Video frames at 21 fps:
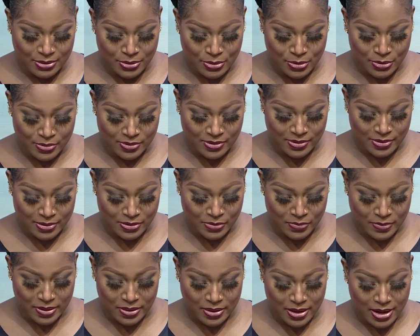goes this
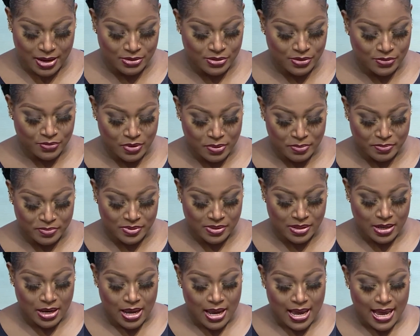way. The House of
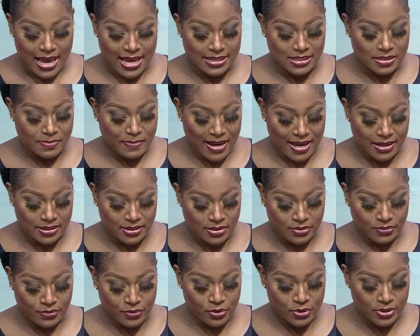Reps has
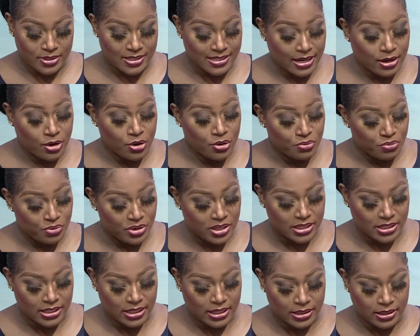passed for second
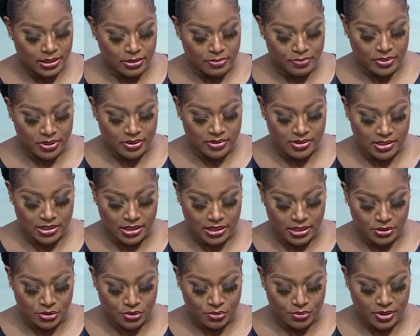reading a bill
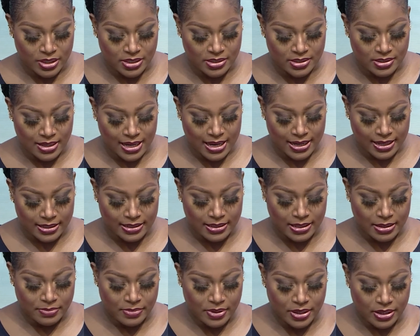seeking to raise the
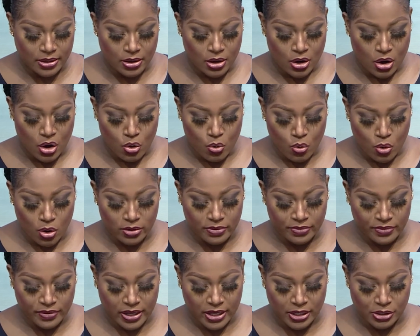academic
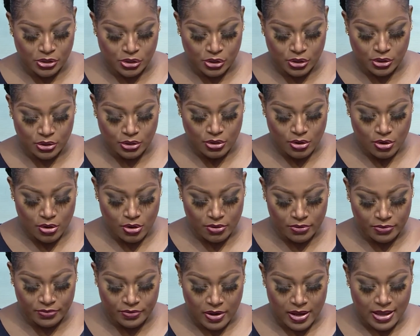qualification
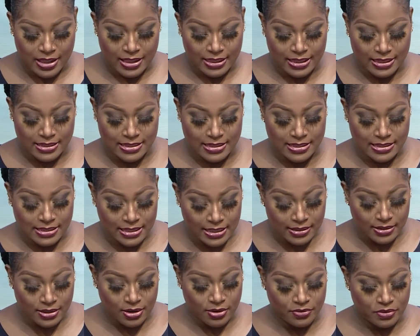of the
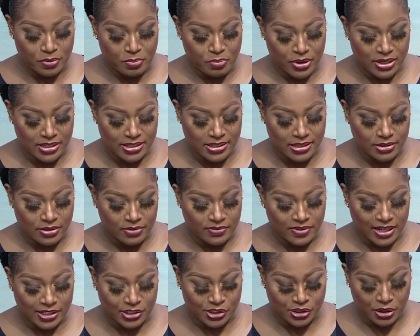seat of the President of
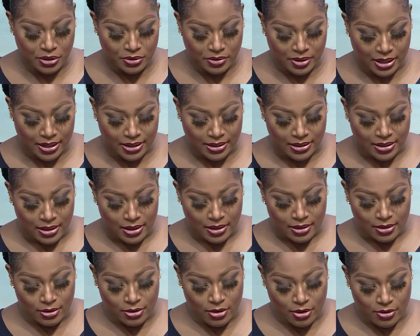Nigeria,
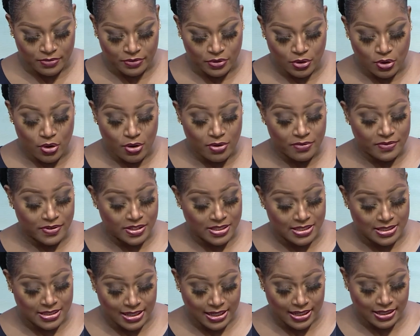Governor of a
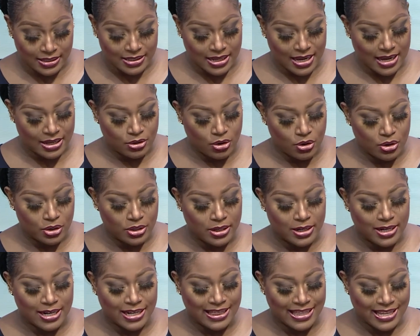state, and
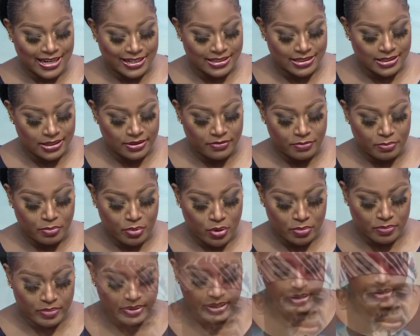other elective
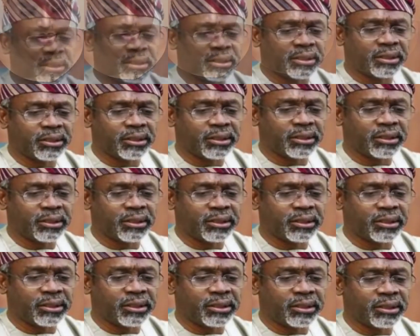public offices
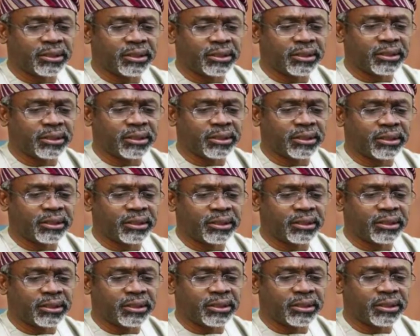to
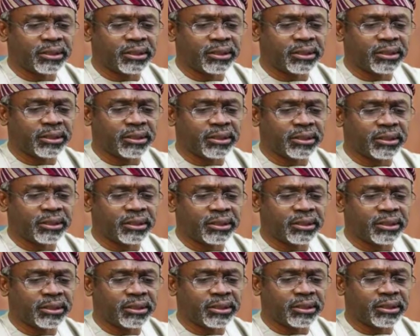university
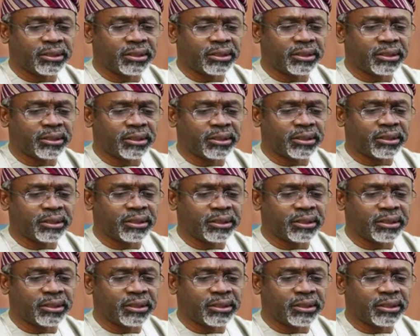degree, right?